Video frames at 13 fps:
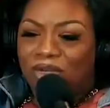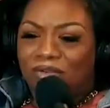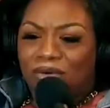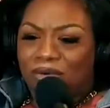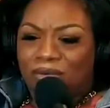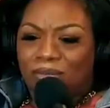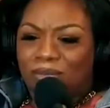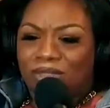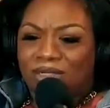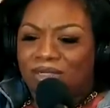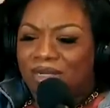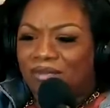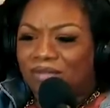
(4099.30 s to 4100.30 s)
never heard we
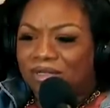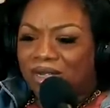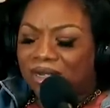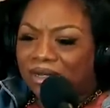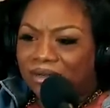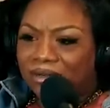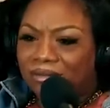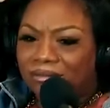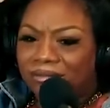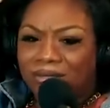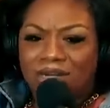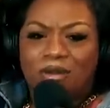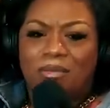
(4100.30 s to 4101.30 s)
didn't have a daddy.
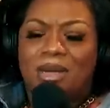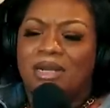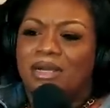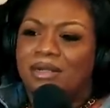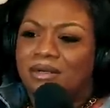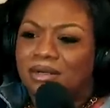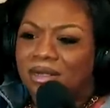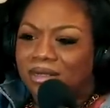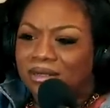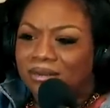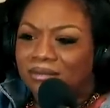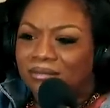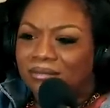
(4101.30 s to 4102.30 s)
Everybody had a
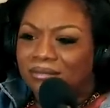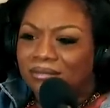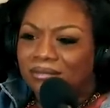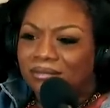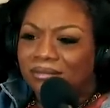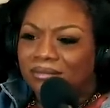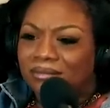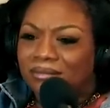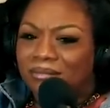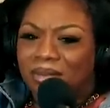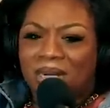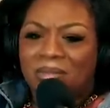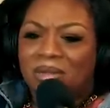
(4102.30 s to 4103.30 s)
daddy.
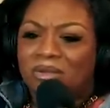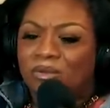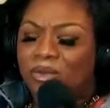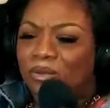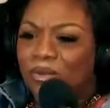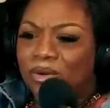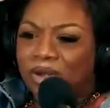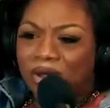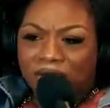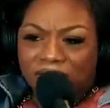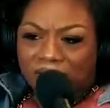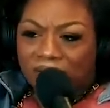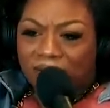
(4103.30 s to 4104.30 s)
Black men went to work all
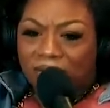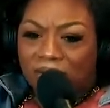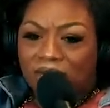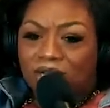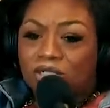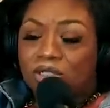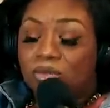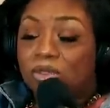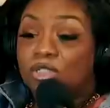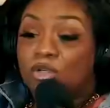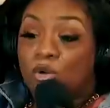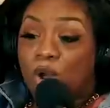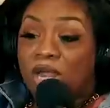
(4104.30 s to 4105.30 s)
the time. Right. Soon
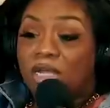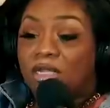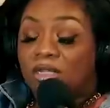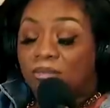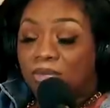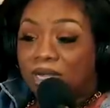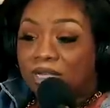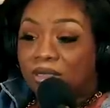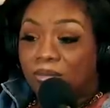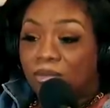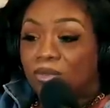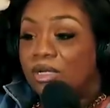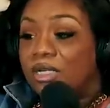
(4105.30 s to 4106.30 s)
as crack hit the black
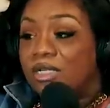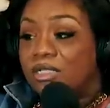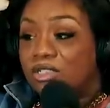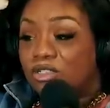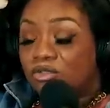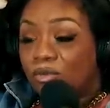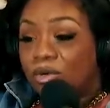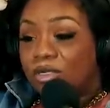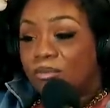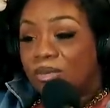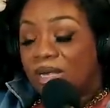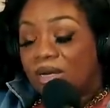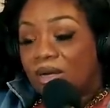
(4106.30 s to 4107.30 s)
community, it destroyed the
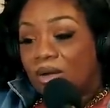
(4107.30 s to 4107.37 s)
black